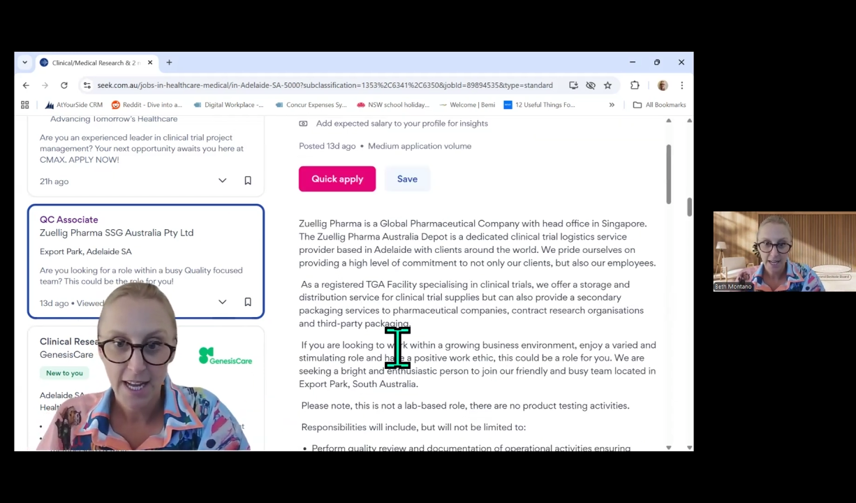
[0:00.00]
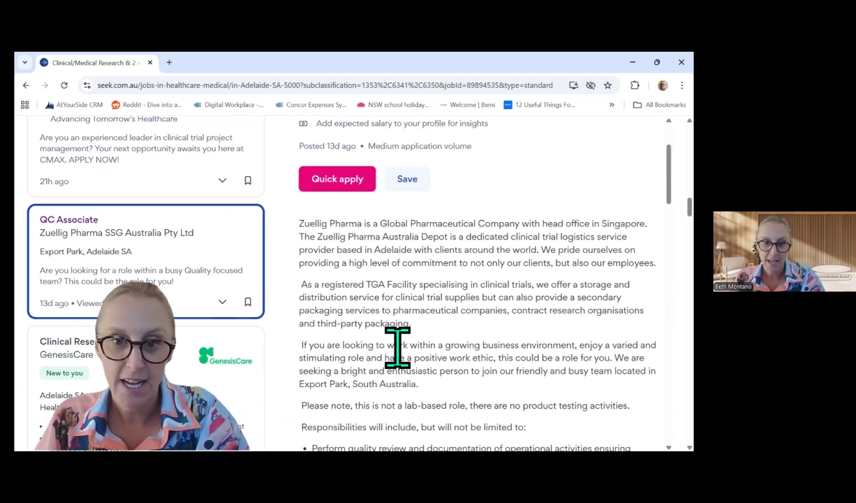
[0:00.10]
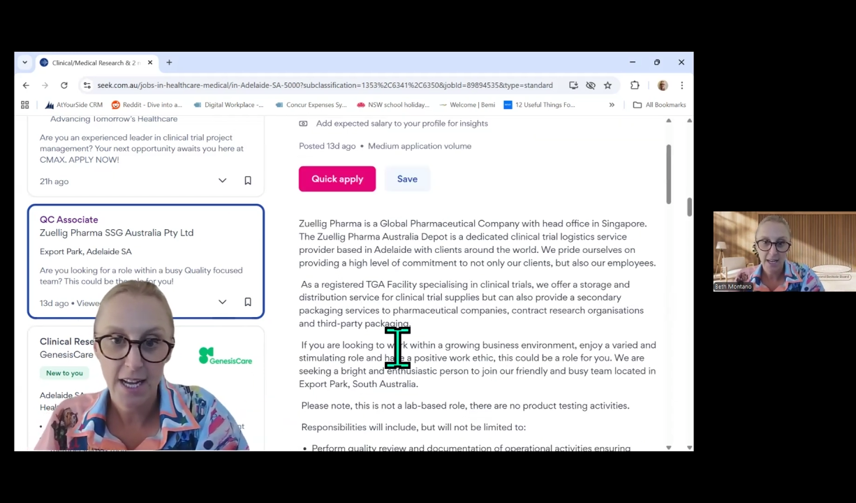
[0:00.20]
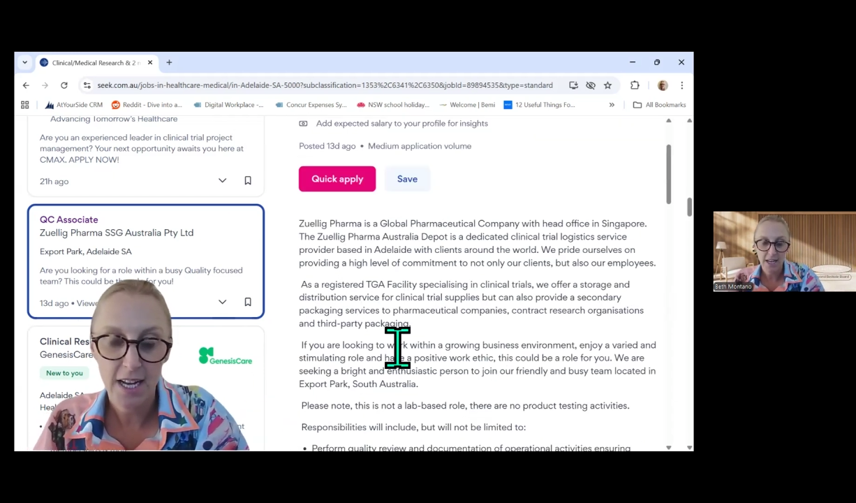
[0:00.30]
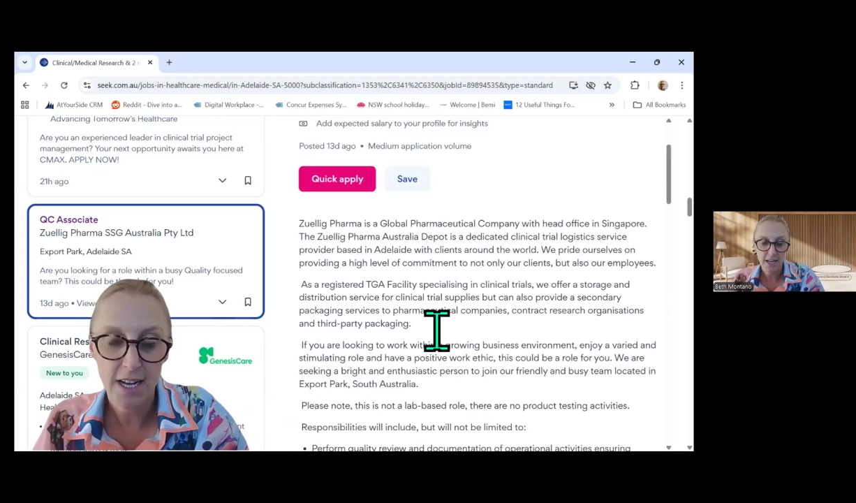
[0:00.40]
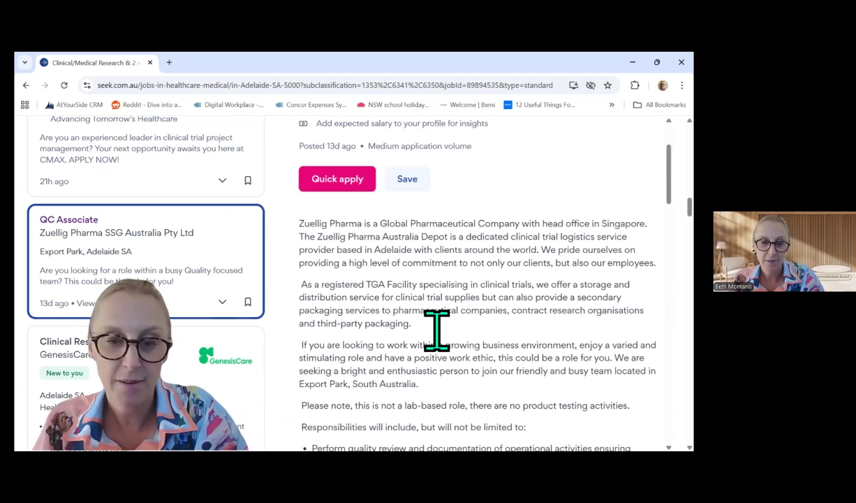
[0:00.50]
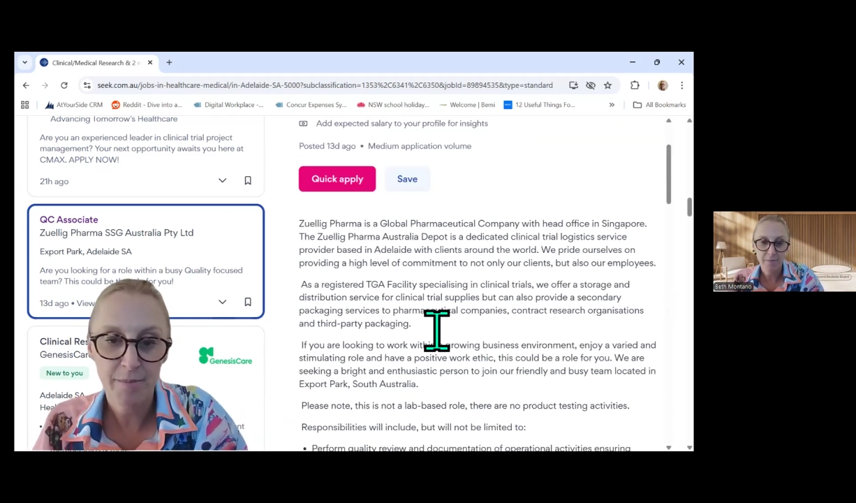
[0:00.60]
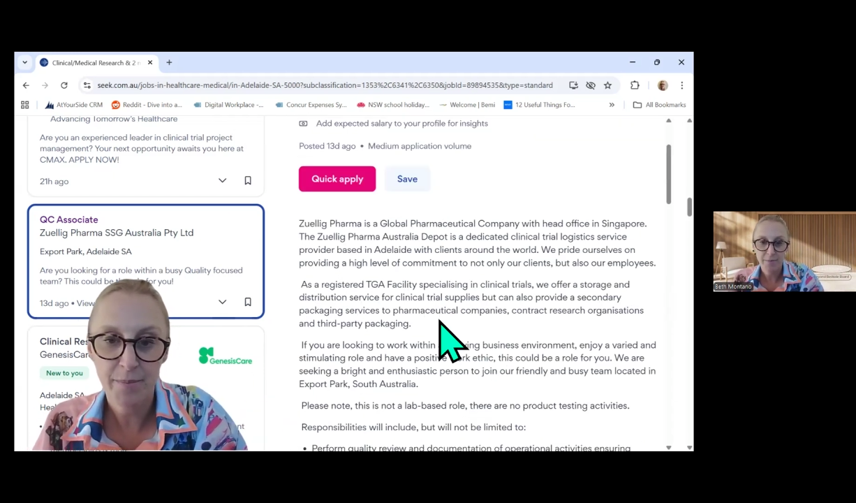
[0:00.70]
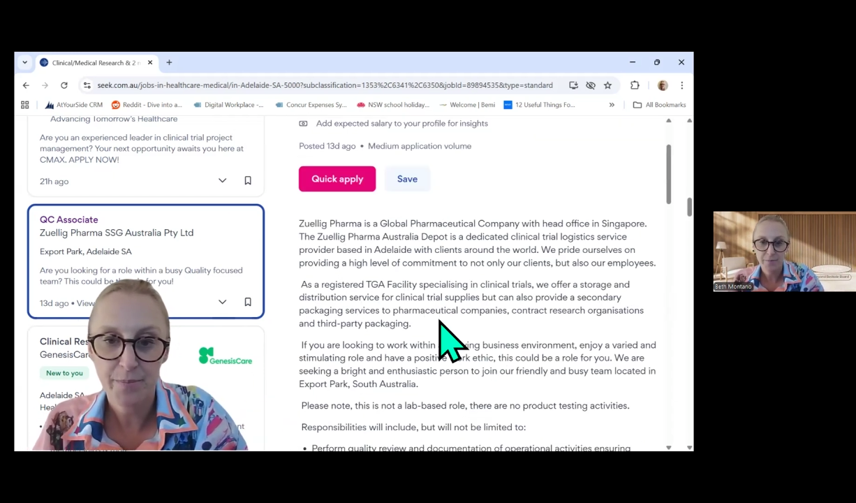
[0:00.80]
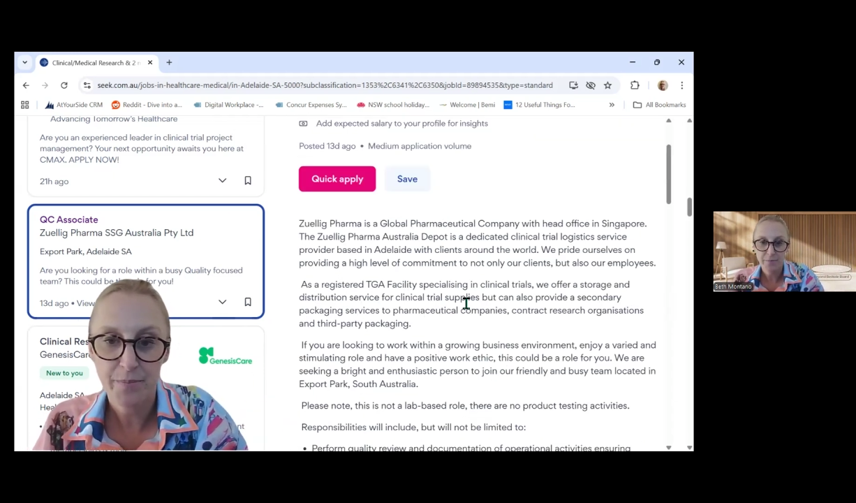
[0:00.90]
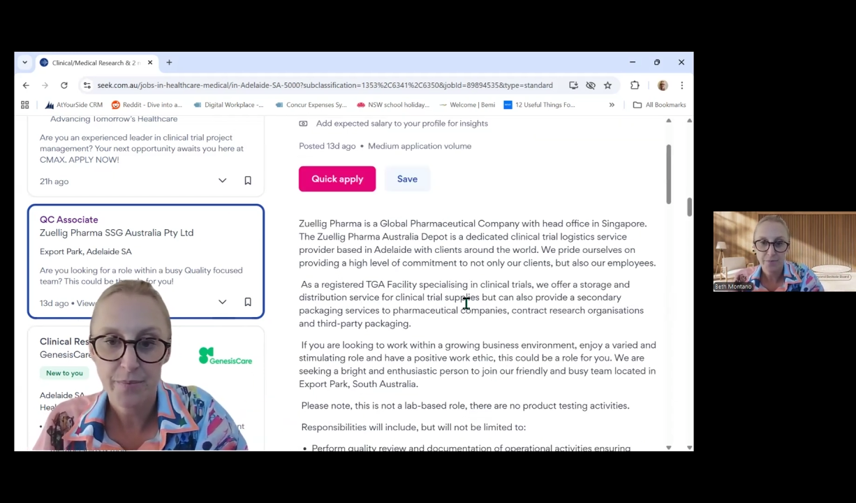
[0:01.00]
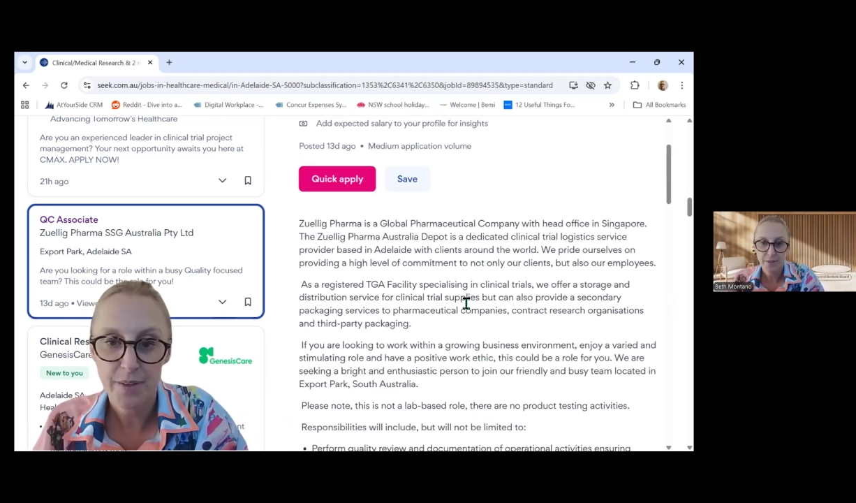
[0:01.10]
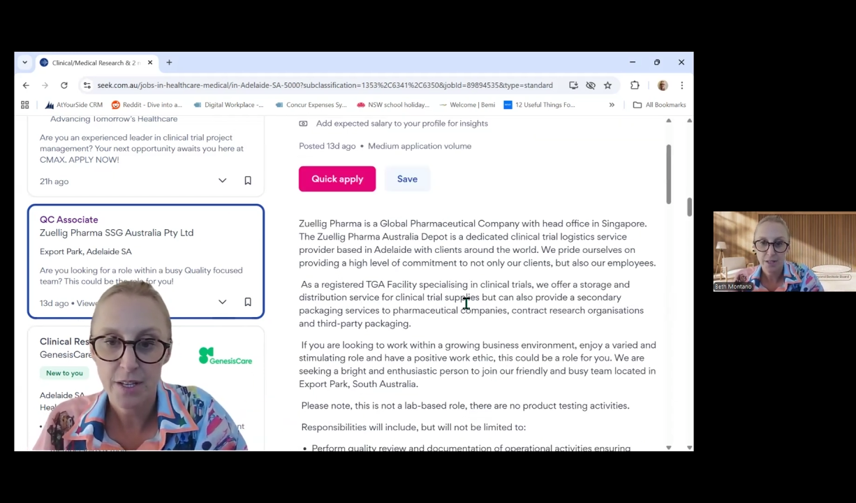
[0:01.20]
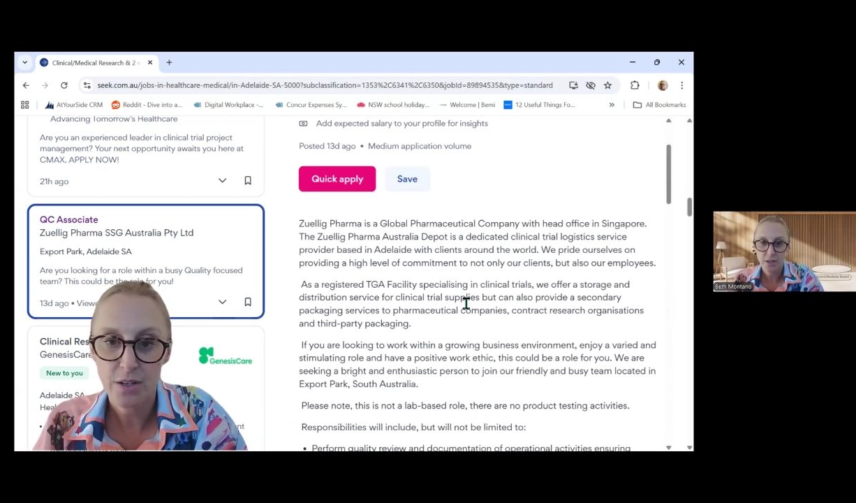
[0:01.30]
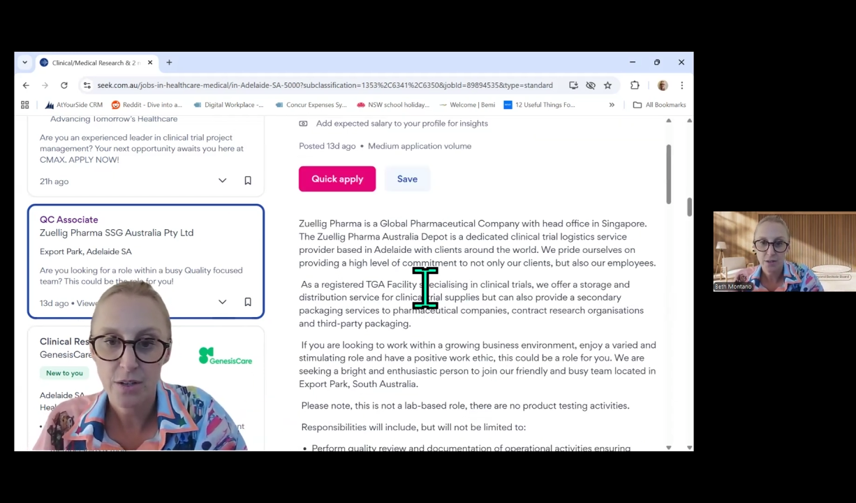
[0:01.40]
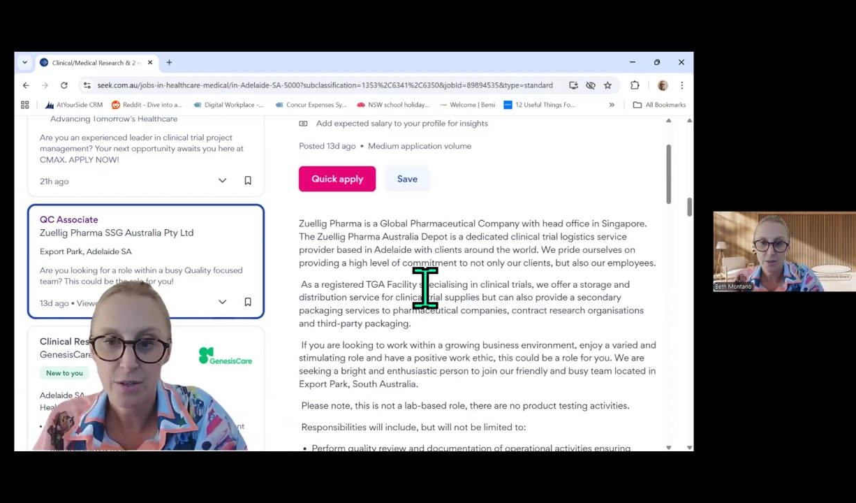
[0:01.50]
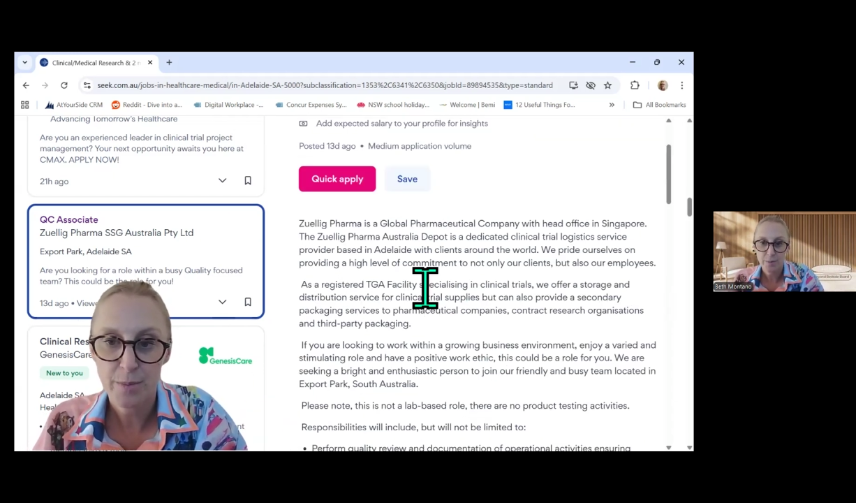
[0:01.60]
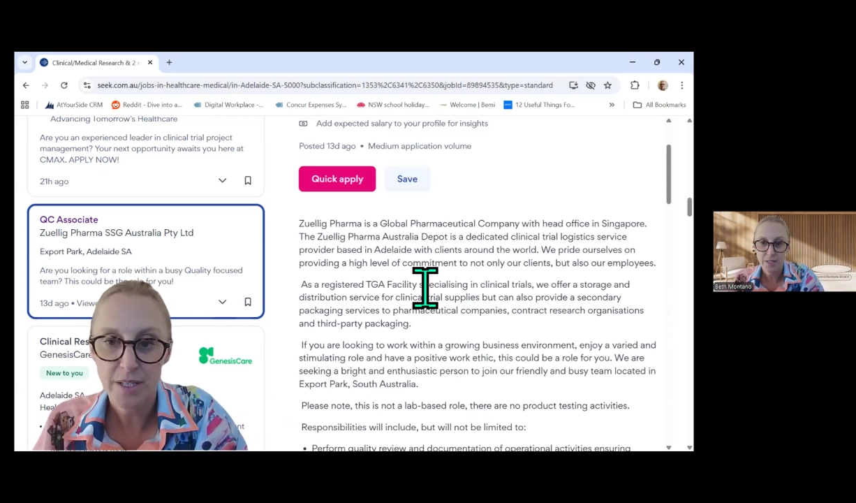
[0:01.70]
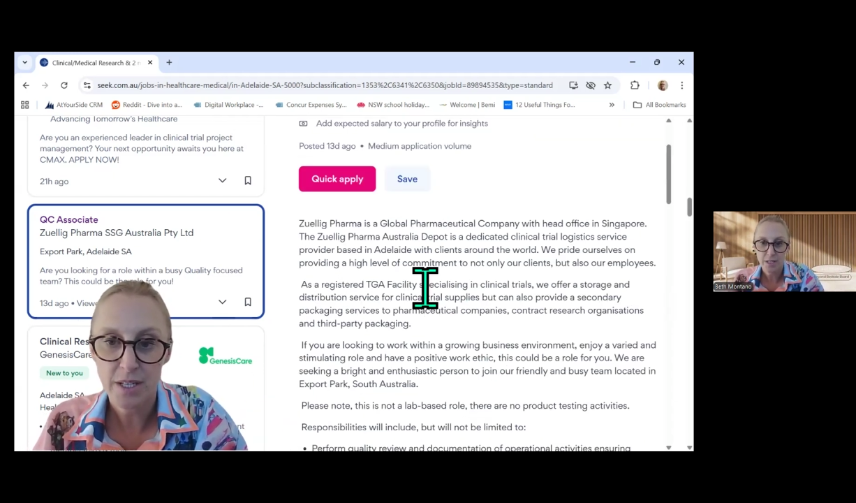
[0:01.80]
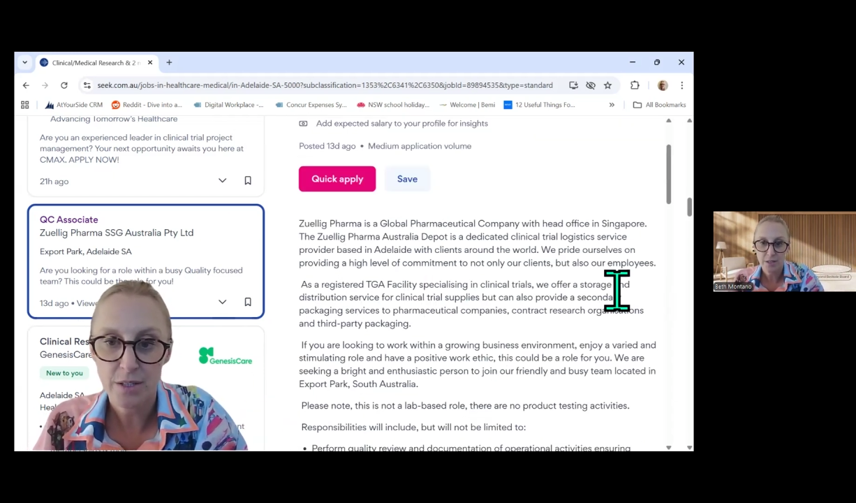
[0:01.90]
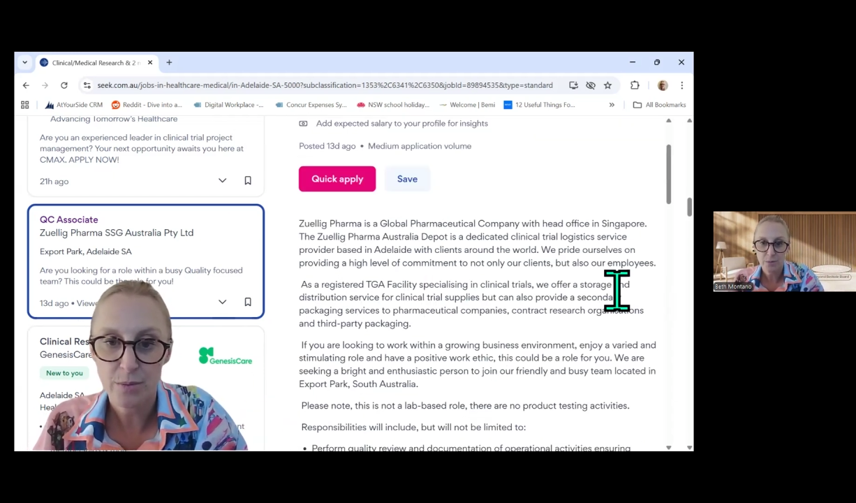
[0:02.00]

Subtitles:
Um, you specialize,